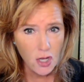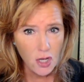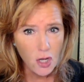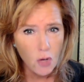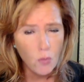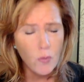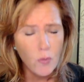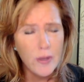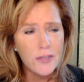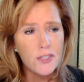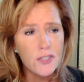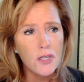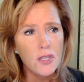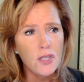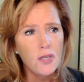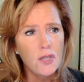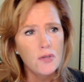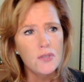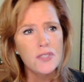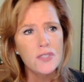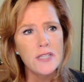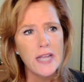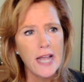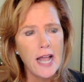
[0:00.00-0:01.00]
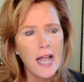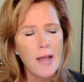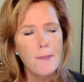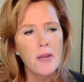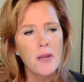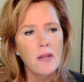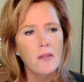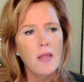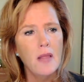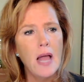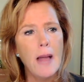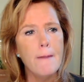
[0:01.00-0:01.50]
which used to happen
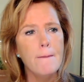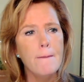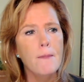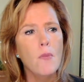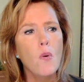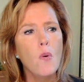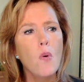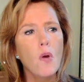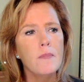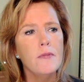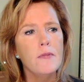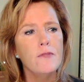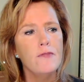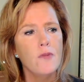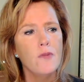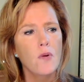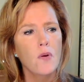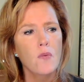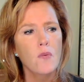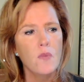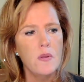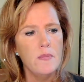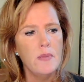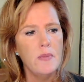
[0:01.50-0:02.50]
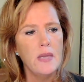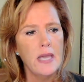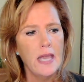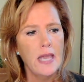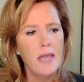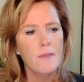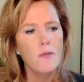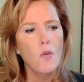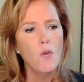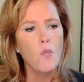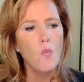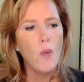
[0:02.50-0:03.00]
a lot more before we
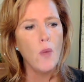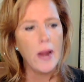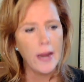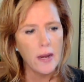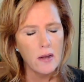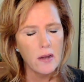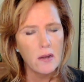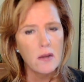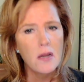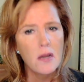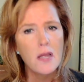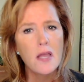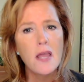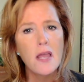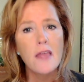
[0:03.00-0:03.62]
became aware